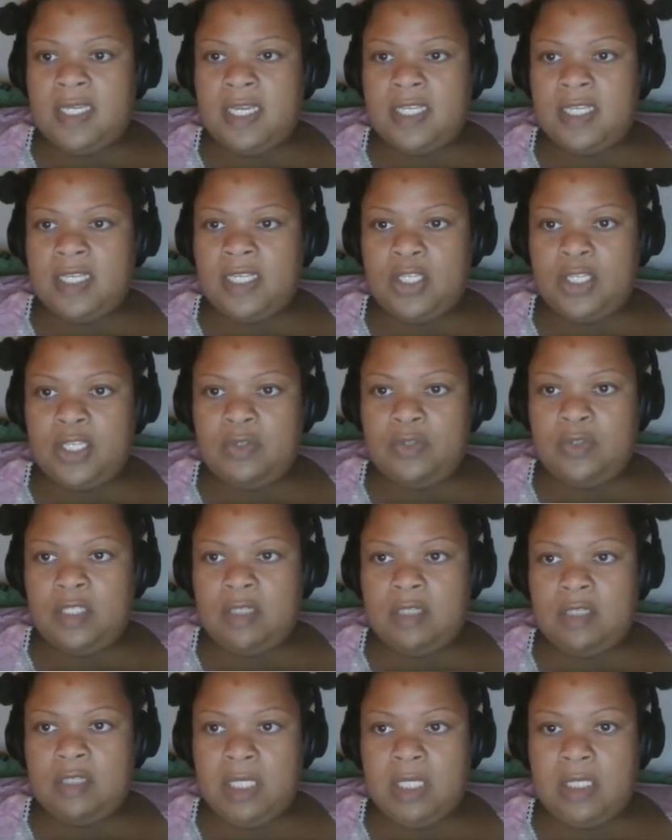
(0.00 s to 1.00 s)

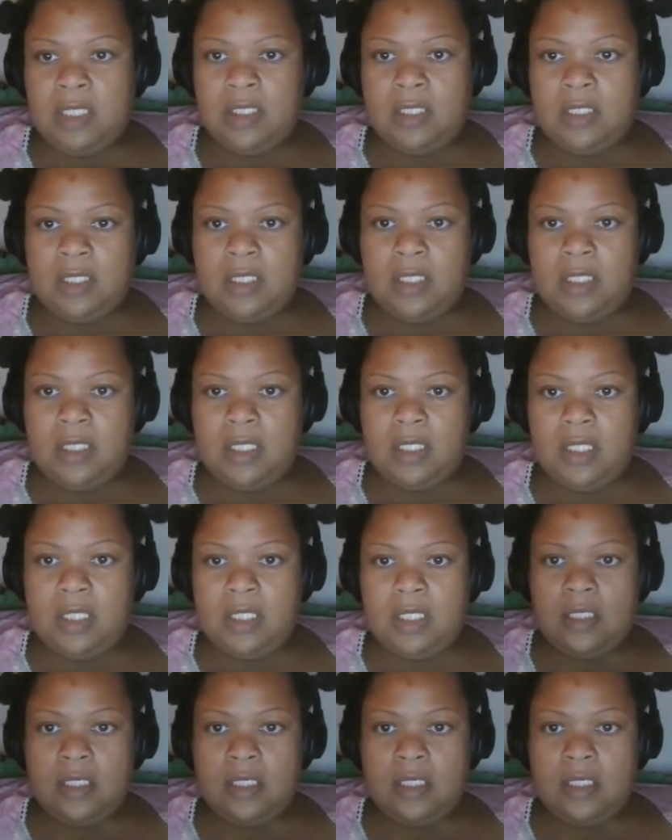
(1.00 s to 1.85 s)
execution policy.